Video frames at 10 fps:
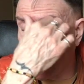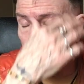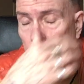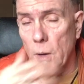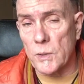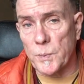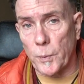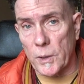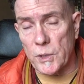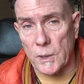burns
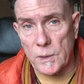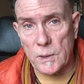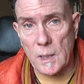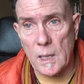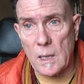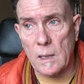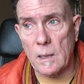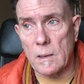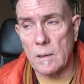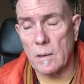bridges.
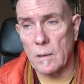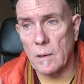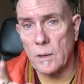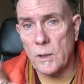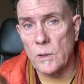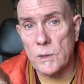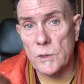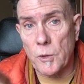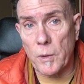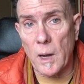He
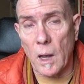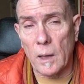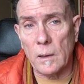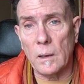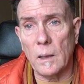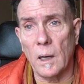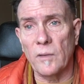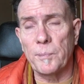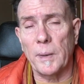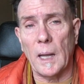accuses Creon
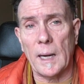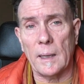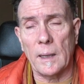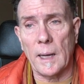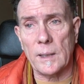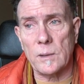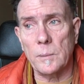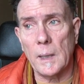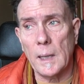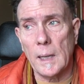of plotting against
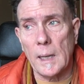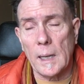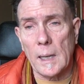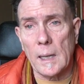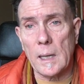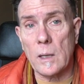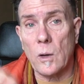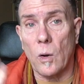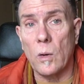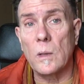him. he
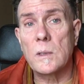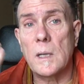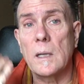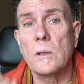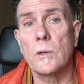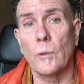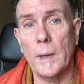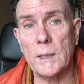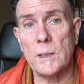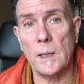calls in
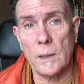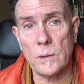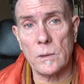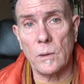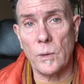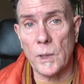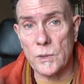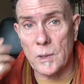Tiresias, who you're